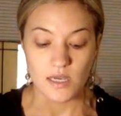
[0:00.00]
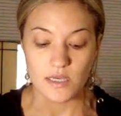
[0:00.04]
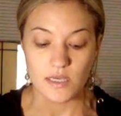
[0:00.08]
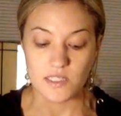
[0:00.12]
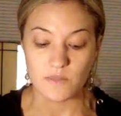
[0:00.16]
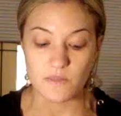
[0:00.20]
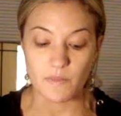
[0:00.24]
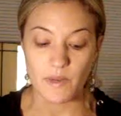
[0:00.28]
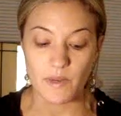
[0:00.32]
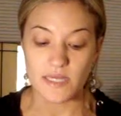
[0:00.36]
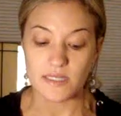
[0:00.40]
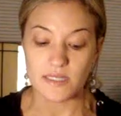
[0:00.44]

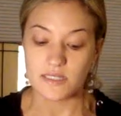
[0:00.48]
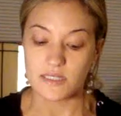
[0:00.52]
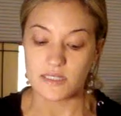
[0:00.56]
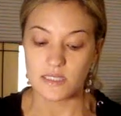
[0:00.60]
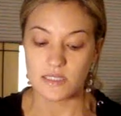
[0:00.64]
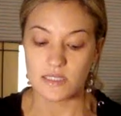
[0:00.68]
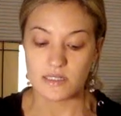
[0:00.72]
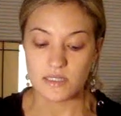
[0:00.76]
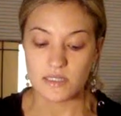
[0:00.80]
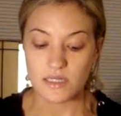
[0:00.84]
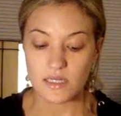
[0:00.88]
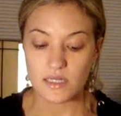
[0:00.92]

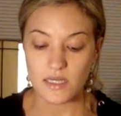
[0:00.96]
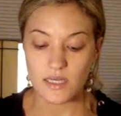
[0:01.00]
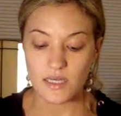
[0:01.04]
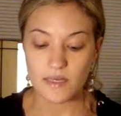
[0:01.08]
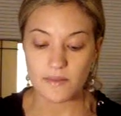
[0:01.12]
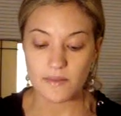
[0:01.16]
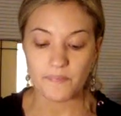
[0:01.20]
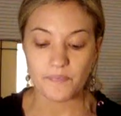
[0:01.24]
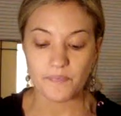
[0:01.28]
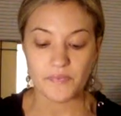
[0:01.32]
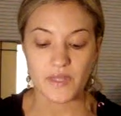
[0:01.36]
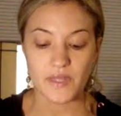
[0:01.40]

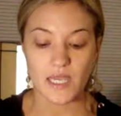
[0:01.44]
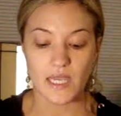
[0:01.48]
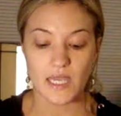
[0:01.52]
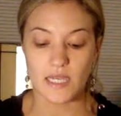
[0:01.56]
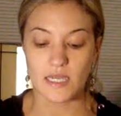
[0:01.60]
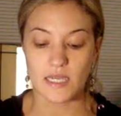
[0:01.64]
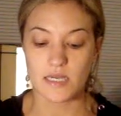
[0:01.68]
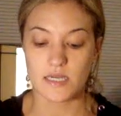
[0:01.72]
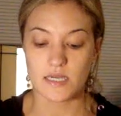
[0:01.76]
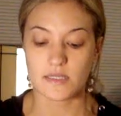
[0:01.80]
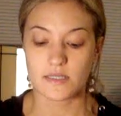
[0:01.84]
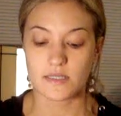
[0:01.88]
spasticity,
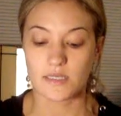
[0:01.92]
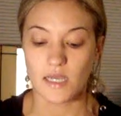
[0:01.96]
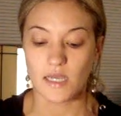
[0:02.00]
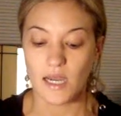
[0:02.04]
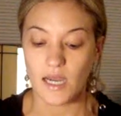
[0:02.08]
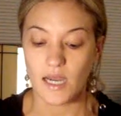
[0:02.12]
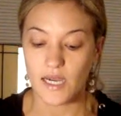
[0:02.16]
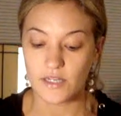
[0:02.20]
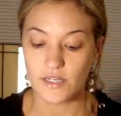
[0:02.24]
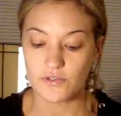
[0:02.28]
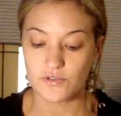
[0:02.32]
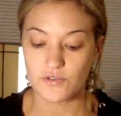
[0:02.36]
and
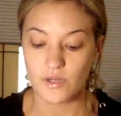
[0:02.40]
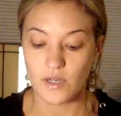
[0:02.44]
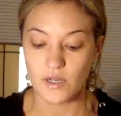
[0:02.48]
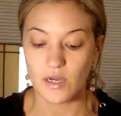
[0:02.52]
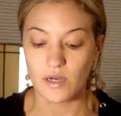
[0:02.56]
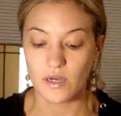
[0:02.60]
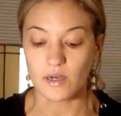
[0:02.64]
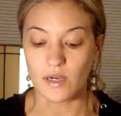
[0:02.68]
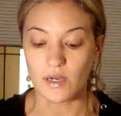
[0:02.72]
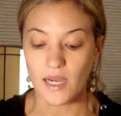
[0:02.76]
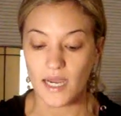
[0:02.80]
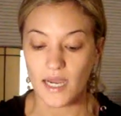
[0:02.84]

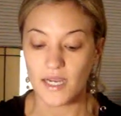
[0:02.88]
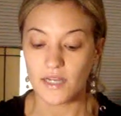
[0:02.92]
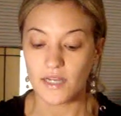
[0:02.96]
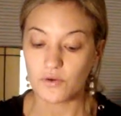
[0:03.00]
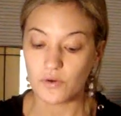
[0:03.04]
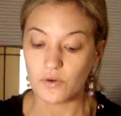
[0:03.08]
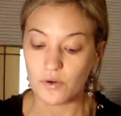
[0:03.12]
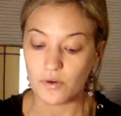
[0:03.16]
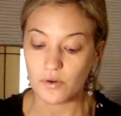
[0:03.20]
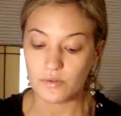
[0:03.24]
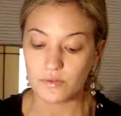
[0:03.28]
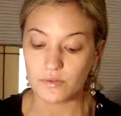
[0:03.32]

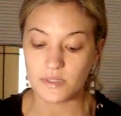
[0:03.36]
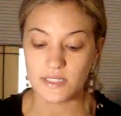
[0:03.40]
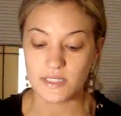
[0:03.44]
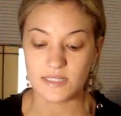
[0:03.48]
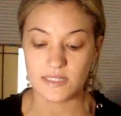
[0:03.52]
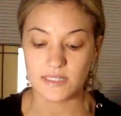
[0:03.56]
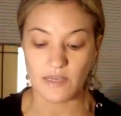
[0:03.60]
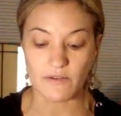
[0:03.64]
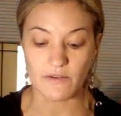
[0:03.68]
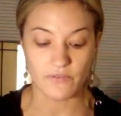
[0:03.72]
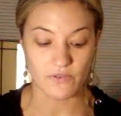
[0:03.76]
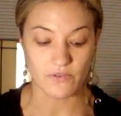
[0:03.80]

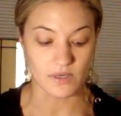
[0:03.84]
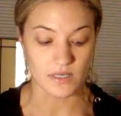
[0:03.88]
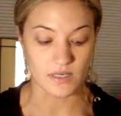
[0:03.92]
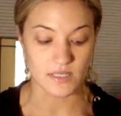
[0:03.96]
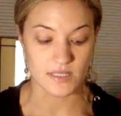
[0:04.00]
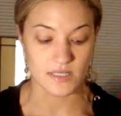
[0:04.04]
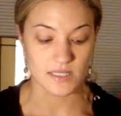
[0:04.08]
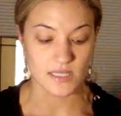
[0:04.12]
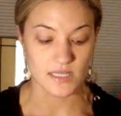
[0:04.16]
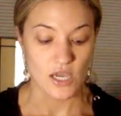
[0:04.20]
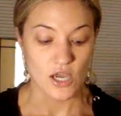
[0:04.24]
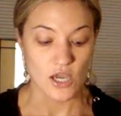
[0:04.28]

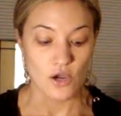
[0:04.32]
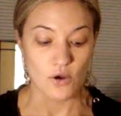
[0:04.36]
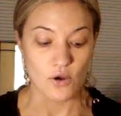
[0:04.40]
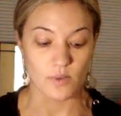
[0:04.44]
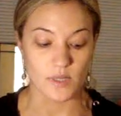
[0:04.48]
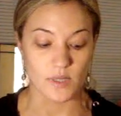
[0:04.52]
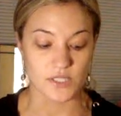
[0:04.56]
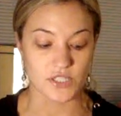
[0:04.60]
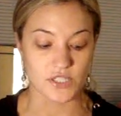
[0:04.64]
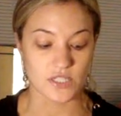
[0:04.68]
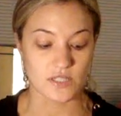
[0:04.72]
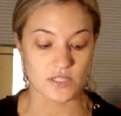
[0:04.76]
hydrocephalus,
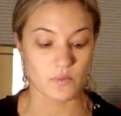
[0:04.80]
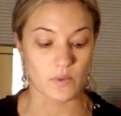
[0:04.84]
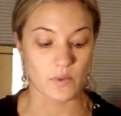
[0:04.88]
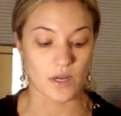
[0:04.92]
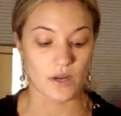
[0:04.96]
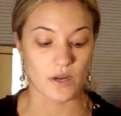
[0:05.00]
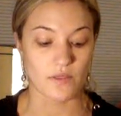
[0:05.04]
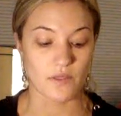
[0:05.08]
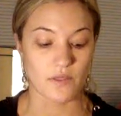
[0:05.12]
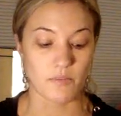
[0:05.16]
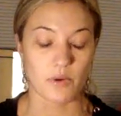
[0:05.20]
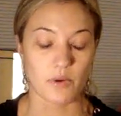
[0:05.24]
which is
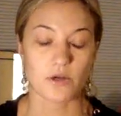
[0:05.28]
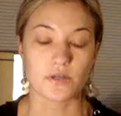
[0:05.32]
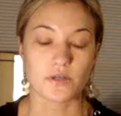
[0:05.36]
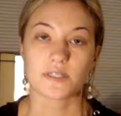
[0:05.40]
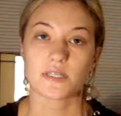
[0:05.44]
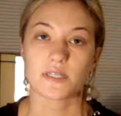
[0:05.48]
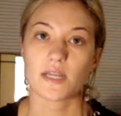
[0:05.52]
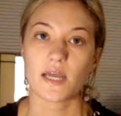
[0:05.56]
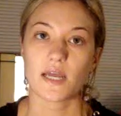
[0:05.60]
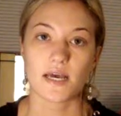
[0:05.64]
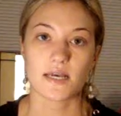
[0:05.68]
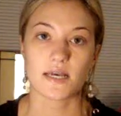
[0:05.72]
where the
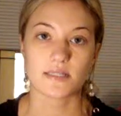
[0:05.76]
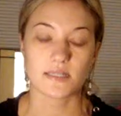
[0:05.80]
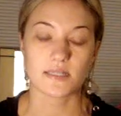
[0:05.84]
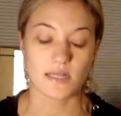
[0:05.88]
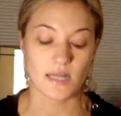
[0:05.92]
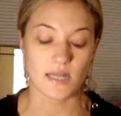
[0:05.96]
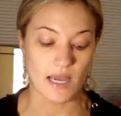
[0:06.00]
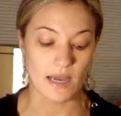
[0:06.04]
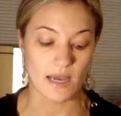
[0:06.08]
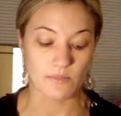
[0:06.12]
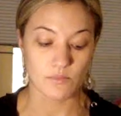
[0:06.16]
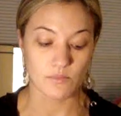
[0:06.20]
person has an
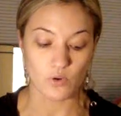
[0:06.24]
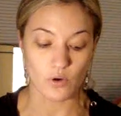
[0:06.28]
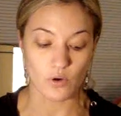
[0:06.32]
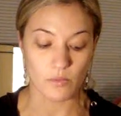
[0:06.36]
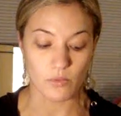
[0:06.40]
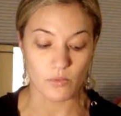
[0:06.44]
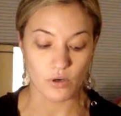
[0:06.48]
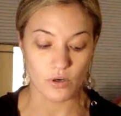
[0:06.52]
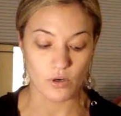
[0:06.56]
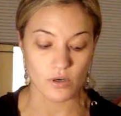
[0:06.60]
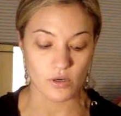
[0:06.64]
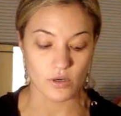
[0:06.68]

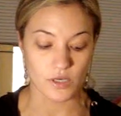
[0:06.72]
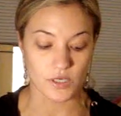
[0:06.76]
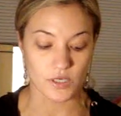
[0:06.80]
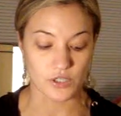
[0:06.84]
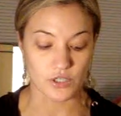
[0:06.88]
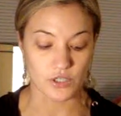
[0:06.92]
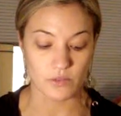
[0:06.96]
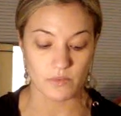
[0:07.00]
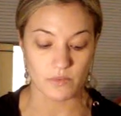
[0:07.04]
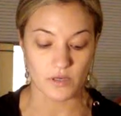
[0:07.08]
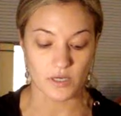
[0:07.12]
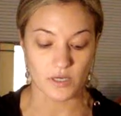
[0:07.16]
abnormal
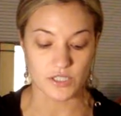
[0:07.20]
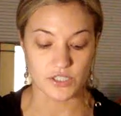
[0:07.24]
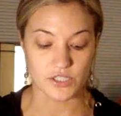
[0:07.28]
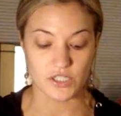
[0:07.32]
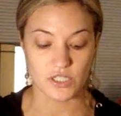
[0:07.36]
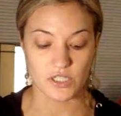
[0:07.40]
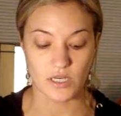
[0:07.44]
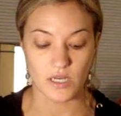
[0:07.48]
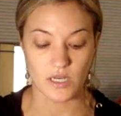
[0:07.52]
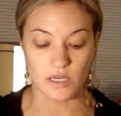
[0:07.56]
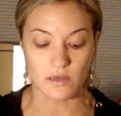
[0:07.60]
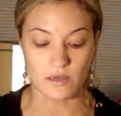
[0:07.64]

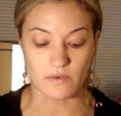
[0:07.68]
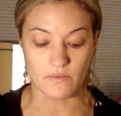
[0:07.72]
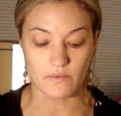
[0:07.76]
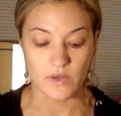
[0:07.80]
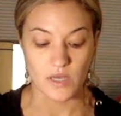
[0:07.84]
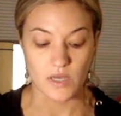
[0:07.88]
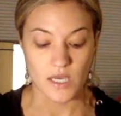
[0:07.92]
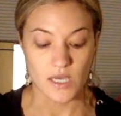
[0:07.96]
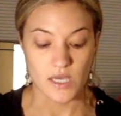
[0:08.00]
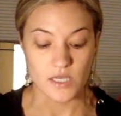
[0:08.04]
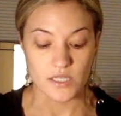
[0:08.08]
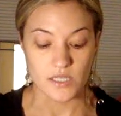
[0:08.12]
accumulation of
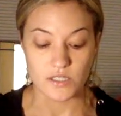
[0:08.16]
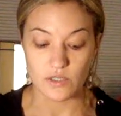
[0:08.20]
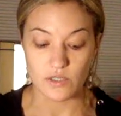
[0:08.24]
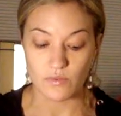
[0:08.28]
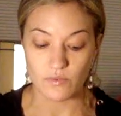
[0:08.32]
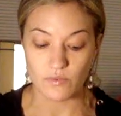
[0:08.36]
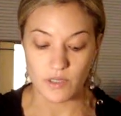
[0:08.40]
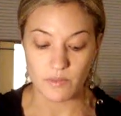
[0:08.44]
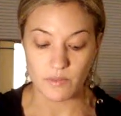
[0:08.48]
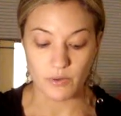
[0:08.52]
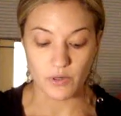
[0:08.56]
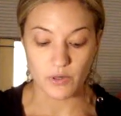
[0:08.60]

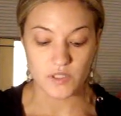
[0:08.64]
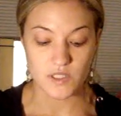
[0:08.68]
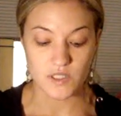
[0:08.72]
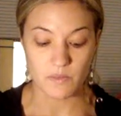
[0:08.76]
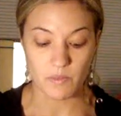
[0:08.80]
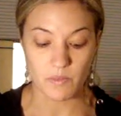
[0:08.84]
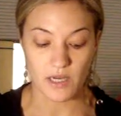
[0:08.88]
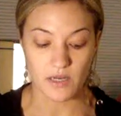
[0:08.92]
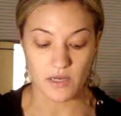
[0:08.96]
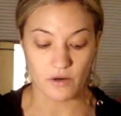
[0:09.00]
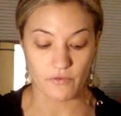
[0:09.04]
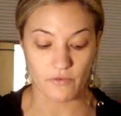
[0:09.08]

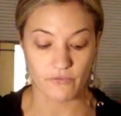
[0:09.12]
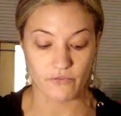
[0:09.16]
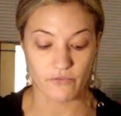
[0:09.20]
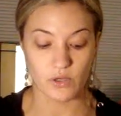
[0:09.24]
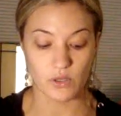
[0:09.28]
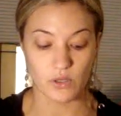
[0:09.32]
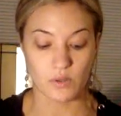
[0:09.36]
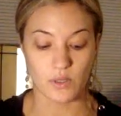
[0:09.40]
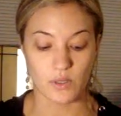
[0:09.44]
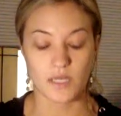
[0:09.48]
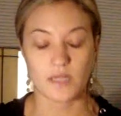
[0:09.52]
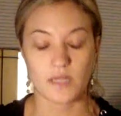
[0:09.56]
cerebrospinal
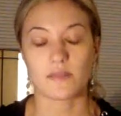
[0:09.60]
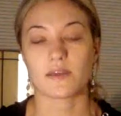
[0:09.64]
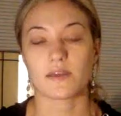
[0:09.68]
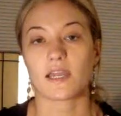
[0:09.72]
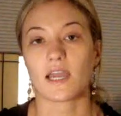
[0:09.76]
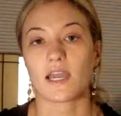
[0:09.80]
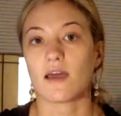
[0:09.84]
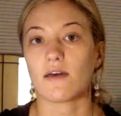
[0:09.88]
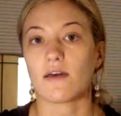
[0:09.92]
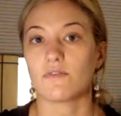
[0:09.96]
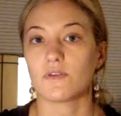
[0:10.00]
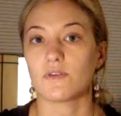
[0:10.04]
fluid in the
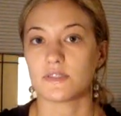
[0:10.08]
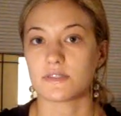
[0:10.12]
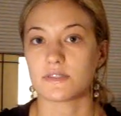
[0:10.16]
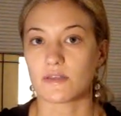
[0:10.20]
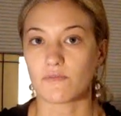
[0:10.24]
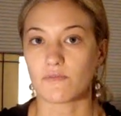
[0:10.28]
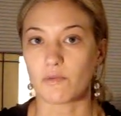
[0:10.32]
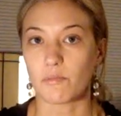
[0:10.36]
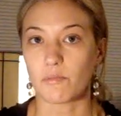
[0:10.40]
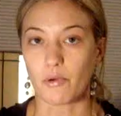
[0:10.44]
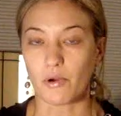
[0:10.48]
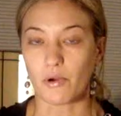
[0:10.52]
cavities
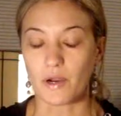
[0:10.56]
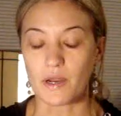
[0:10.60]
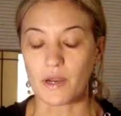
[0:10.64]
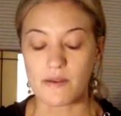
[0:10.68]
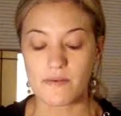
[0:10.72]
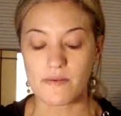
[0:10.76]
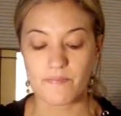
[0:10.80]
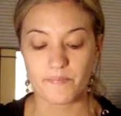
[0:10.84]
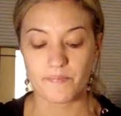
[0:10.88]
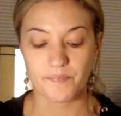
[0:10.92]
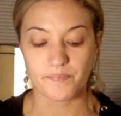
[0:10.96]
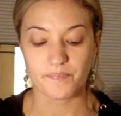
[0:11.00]
of the
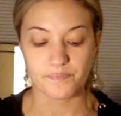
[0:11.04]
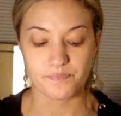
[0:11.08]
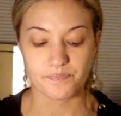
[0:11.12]
brain.